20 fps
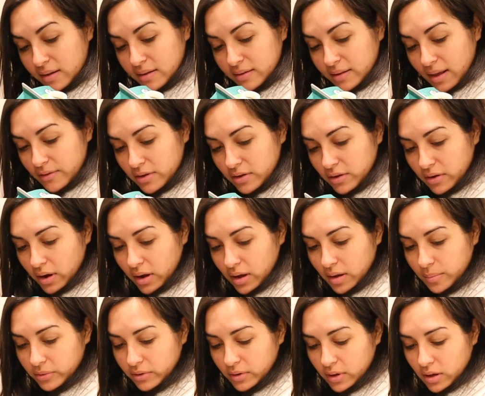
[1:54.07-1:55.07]
7
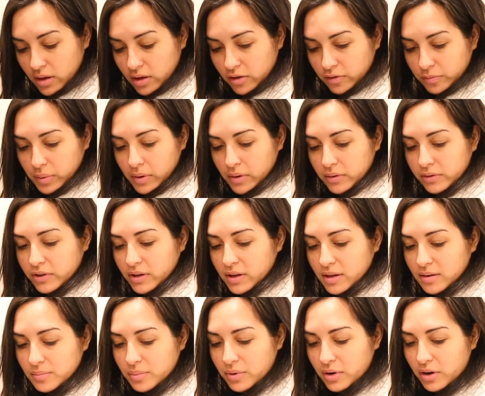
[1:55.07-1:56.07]
grams of
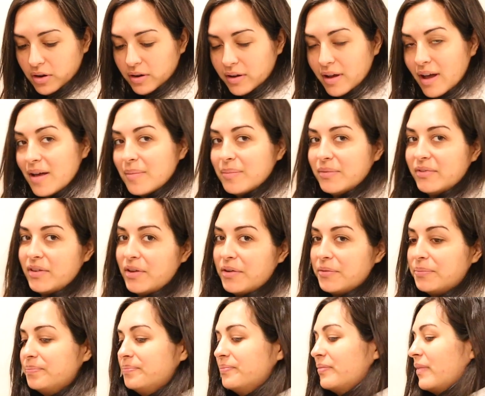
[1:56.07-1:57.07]
protein per cup,
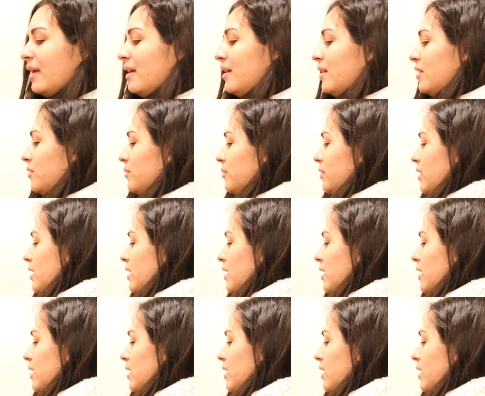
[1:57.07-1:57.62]
so we'll